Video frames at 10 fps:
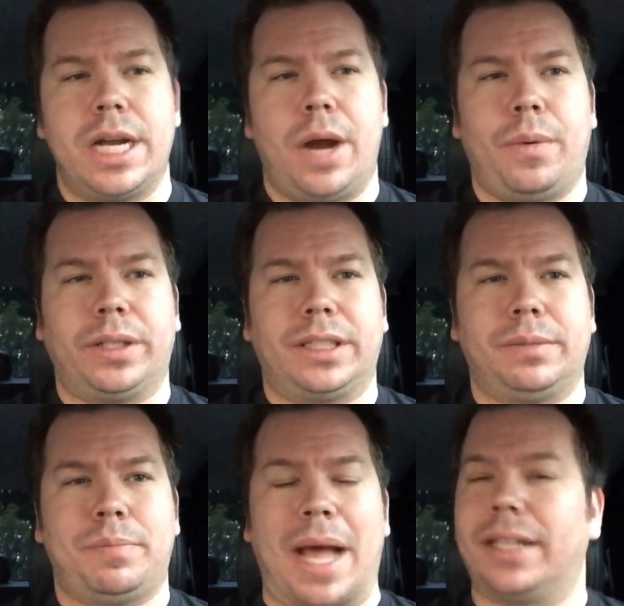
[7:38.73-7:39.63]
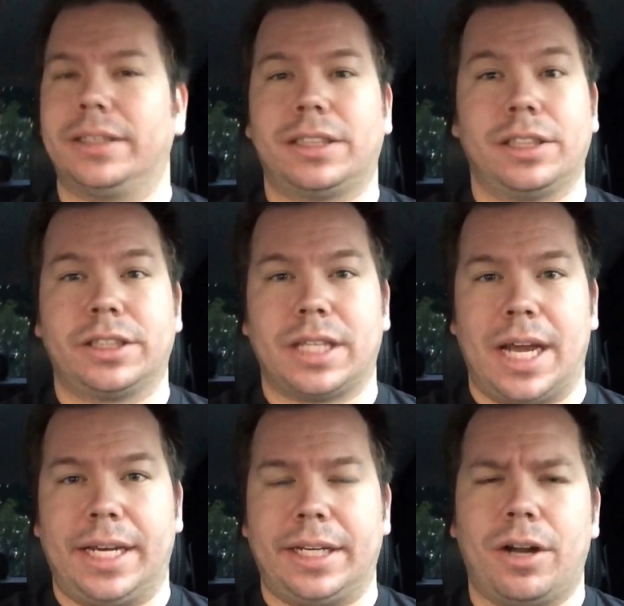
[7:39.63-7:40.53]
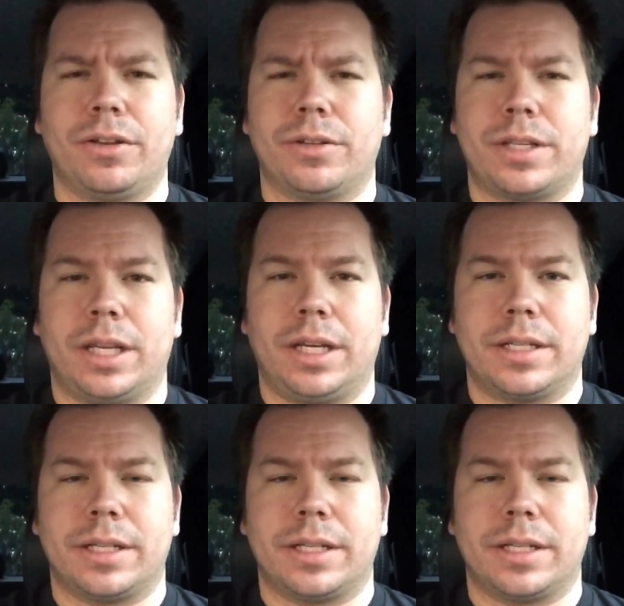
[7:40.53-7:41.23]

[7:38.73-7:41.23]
what balance looks like and all those things.